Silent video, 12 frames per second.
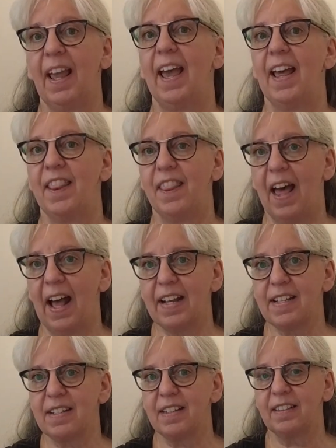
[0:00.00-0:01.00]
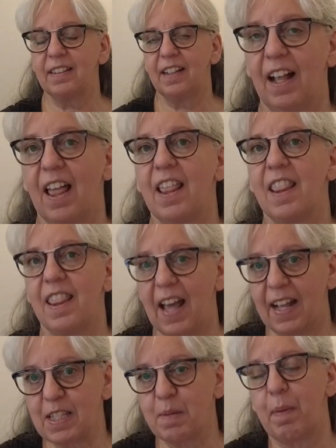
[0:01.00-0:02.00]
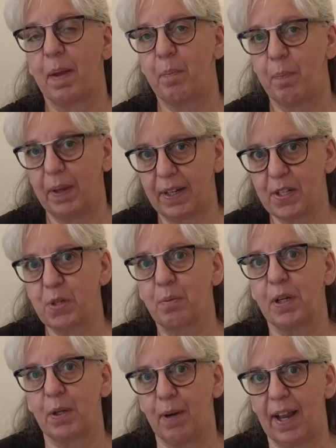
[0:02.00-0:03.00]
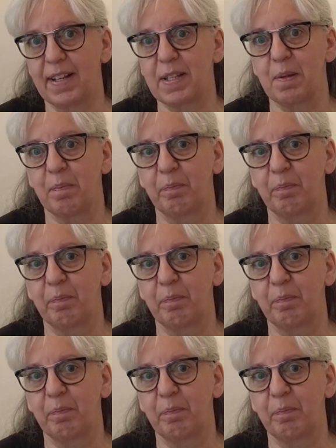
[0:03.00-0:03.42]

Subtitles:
And that's my biggest regret.